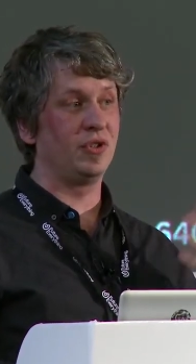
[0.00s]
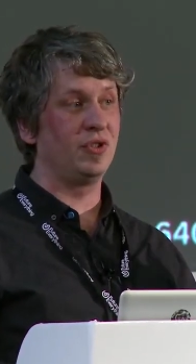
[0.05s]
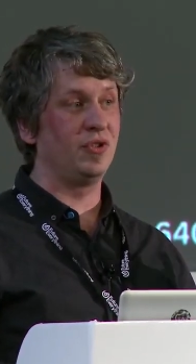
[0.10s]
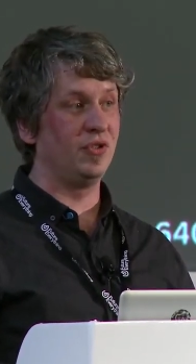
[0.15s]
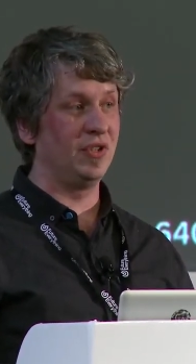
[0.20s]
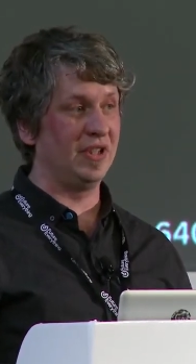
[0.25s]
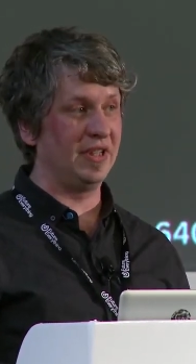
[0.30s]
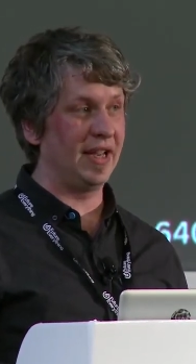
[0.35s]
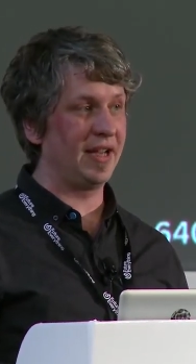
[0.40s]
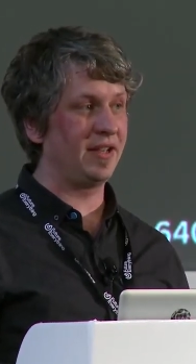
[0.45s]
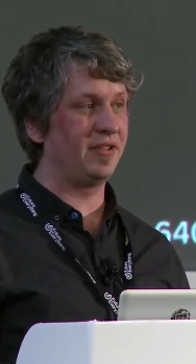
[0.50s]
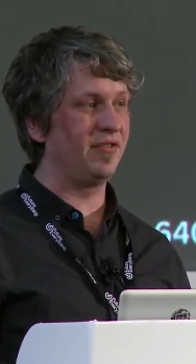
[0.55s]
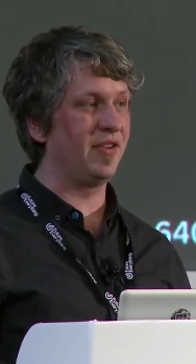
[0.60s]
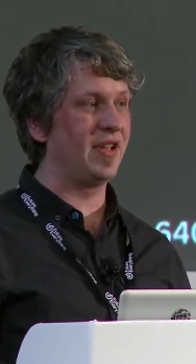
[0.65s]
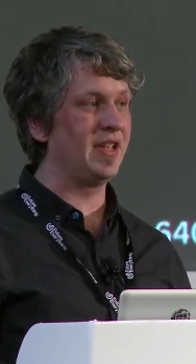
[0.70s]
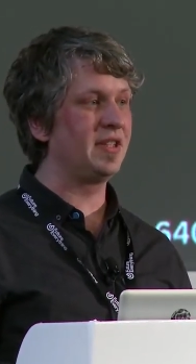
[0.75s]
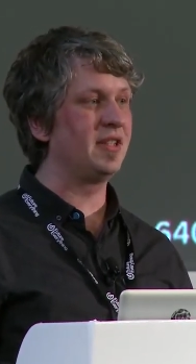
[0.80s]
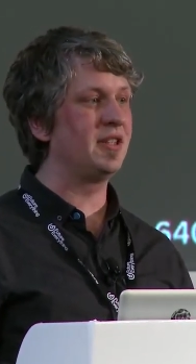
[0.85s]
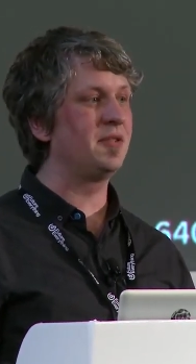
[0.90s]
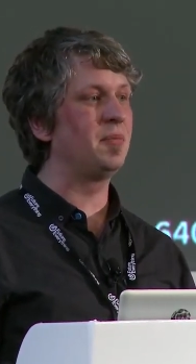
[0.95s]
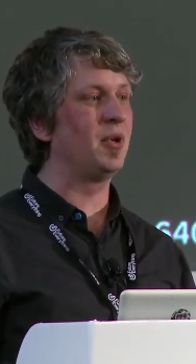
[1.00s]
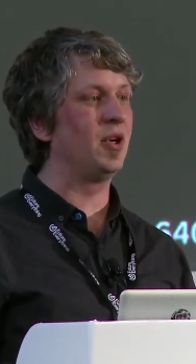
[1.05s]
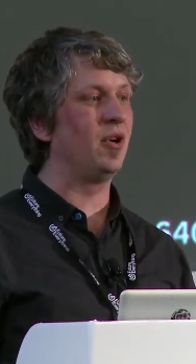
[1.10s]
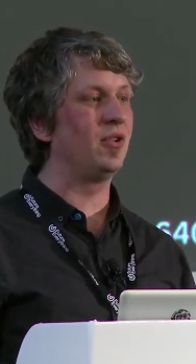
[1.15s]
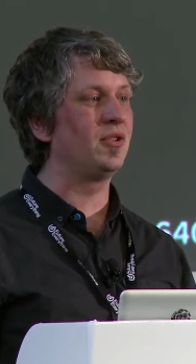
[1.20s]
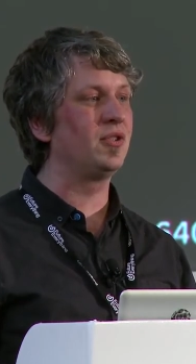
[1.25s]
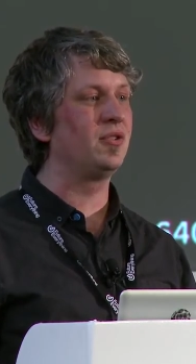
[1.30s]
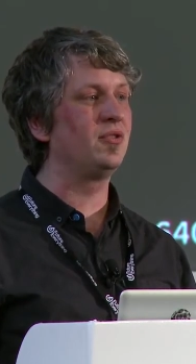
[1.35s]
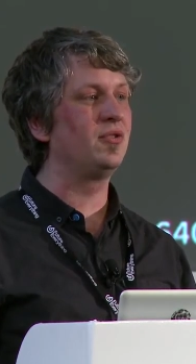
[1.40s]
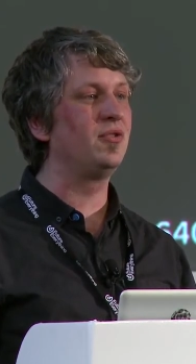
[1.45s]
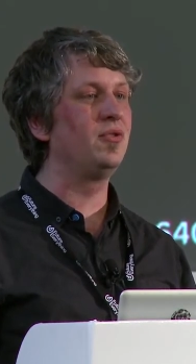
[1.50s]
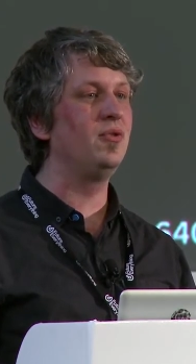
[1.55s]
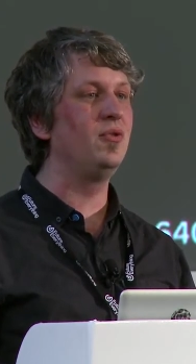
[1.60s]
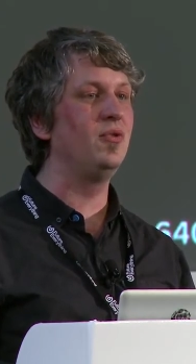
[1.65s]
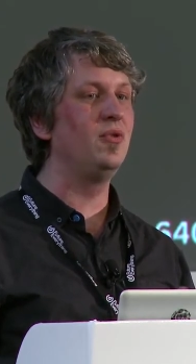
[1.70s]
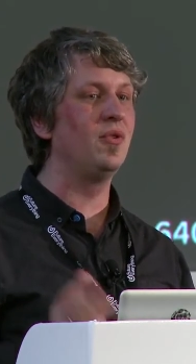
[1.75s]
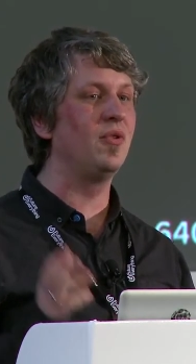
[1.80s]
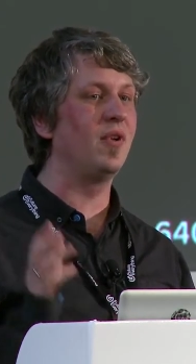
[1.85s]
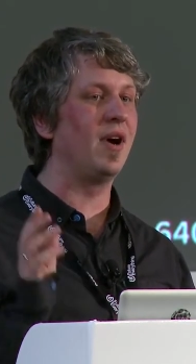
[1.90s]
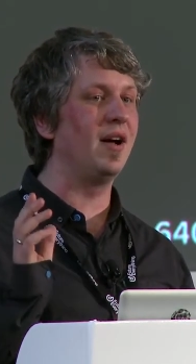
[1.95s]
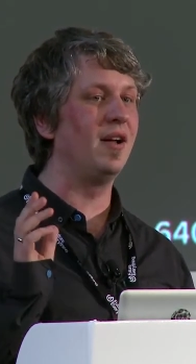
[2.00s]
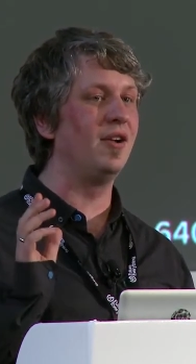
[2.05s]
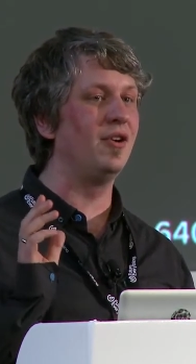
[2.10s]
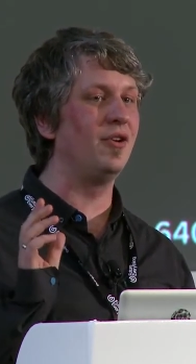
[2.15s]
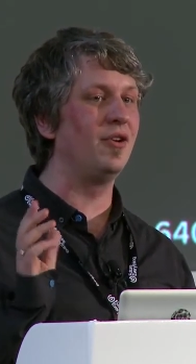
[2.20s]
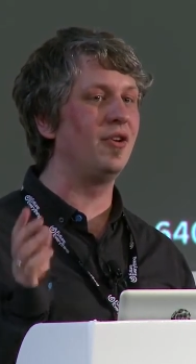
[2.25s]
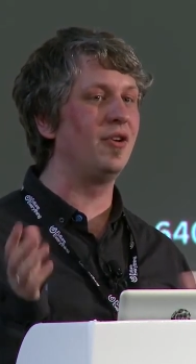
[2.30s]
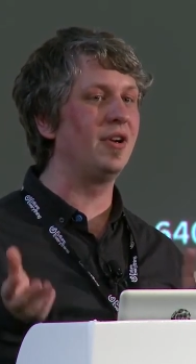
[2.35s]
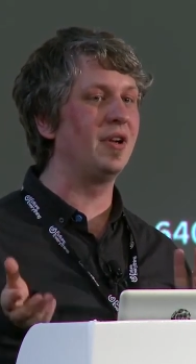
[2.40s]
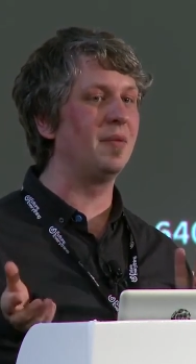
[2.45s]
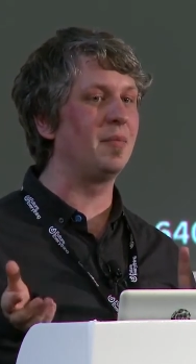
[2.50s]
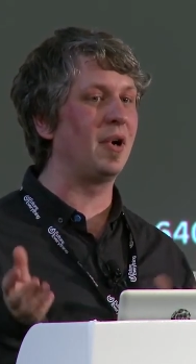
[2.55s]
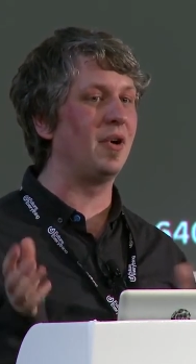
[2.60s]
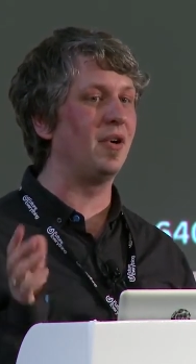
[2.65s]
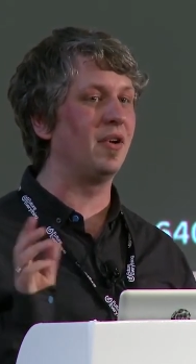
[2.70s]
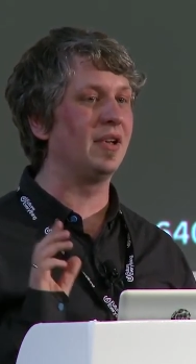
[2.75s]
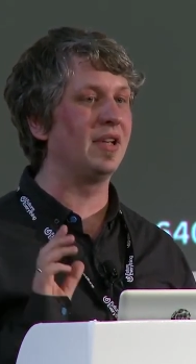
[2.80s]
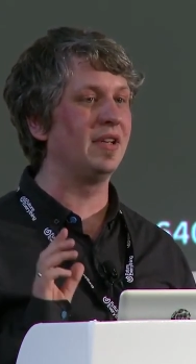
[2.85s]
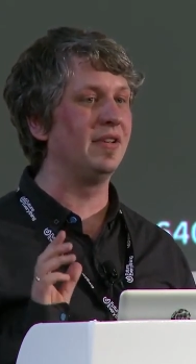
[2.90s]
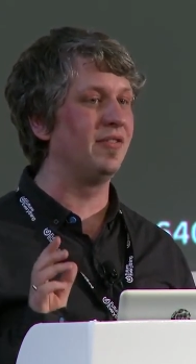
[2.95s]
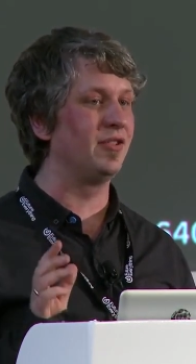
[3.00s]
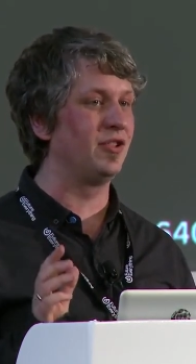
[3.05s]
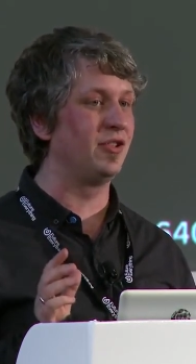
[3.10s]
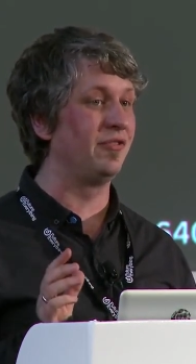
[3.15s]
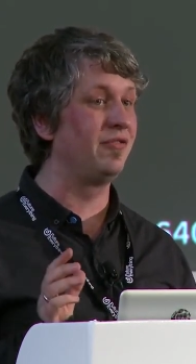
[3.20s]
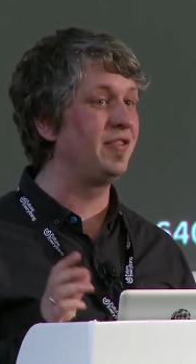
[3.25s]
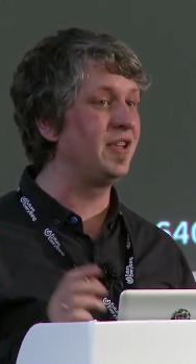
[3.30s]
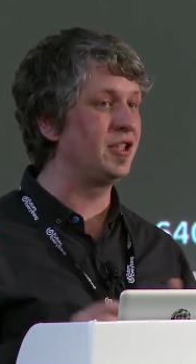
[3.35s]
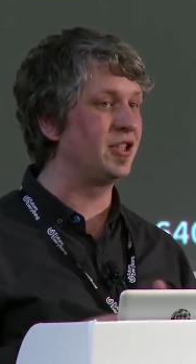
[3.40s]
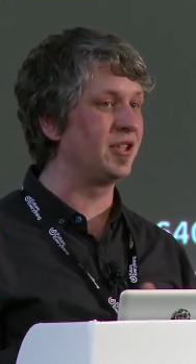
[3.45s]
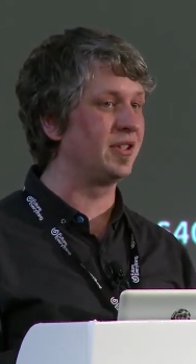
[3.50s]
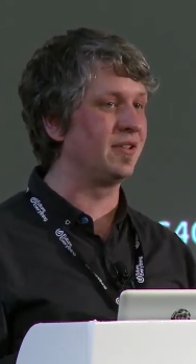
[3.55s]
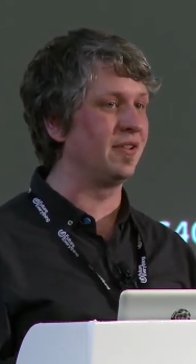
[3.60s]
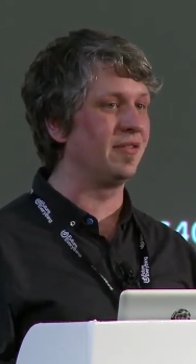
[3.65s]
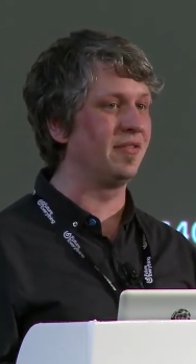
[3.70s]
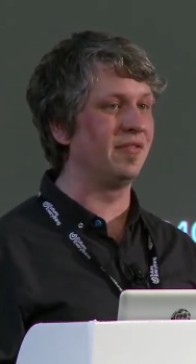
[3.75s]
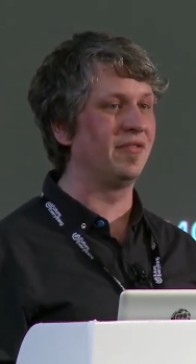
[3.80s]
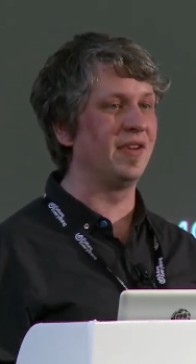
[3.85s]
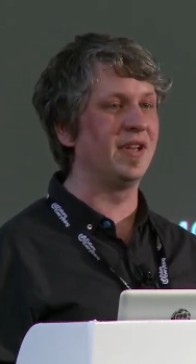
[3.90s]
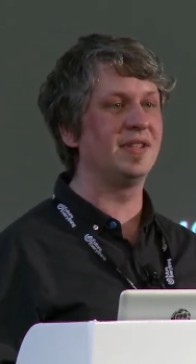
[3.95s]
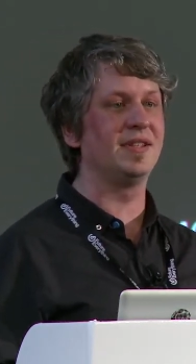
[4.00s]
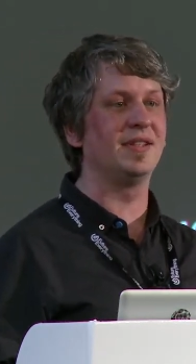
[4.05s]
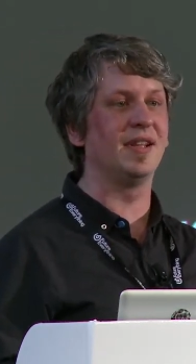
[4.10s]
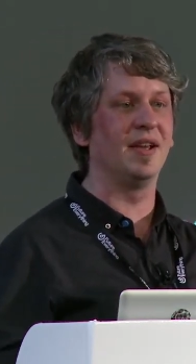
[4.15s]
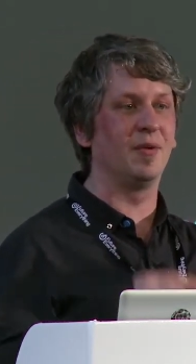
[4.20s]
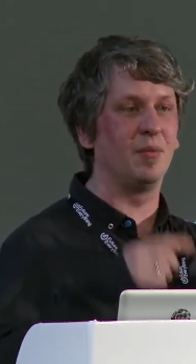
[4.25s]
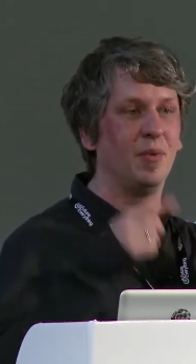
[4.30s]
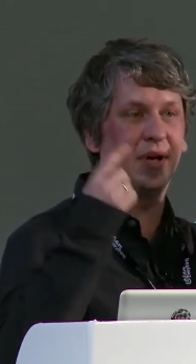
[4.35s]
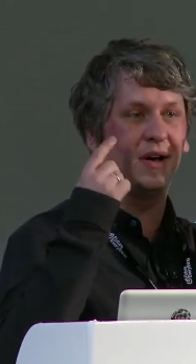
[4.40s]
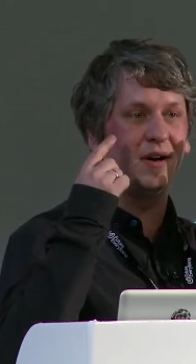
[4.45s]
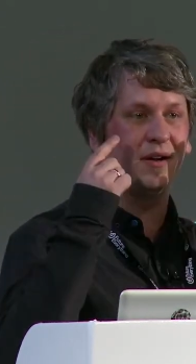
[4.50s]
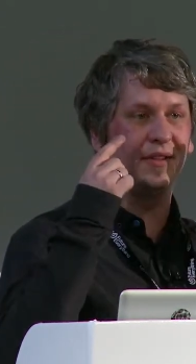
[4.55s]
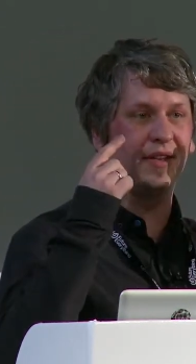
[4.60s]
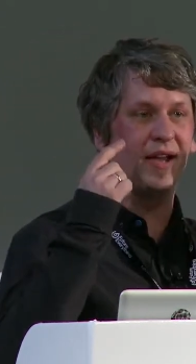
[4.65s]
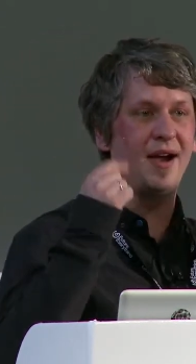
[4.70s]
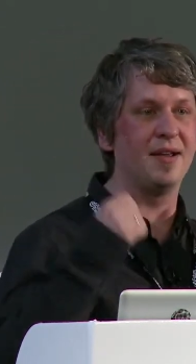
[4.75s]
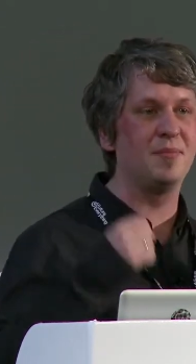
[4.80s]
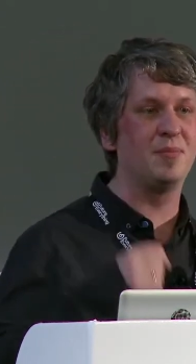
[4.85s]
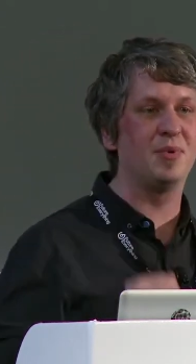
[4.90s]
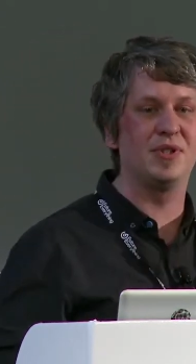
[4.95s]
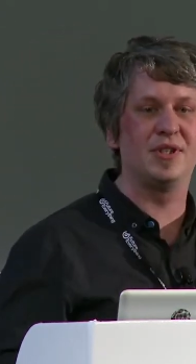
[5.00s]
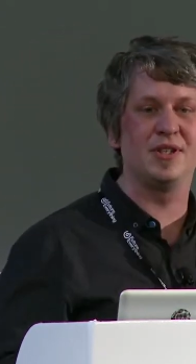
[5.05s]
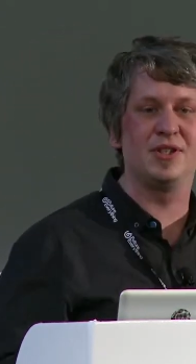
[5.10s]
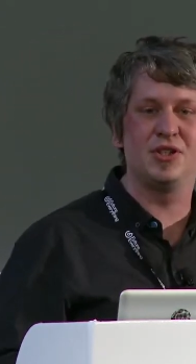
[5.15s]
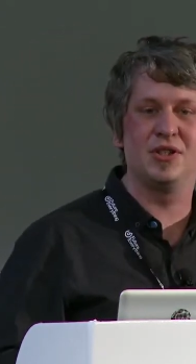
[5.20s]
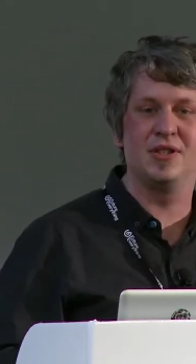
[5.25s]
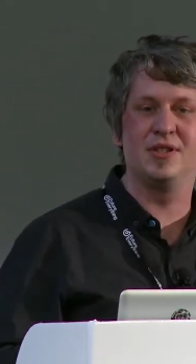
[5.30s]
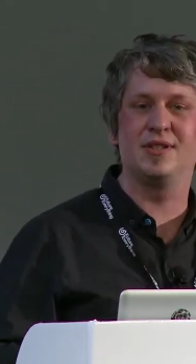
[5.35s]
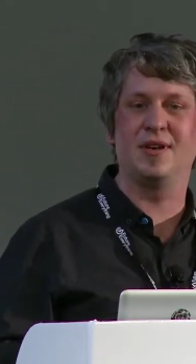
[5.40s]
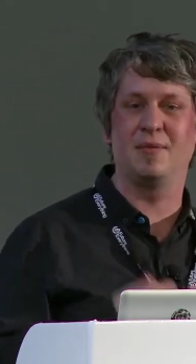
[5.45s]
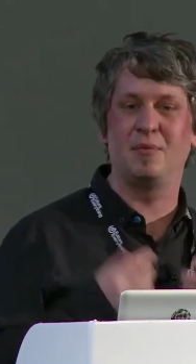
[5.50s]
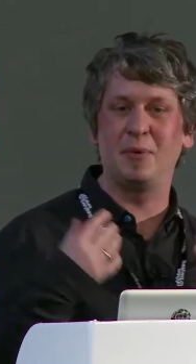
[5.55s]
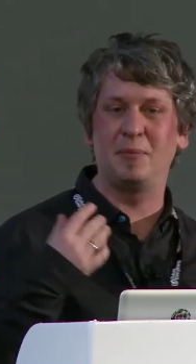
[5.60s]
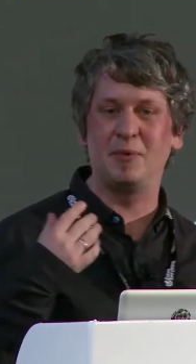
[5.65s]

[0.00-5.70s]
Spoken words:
to detect faces, but also to learn about individual features of the face, like where are the eye positions,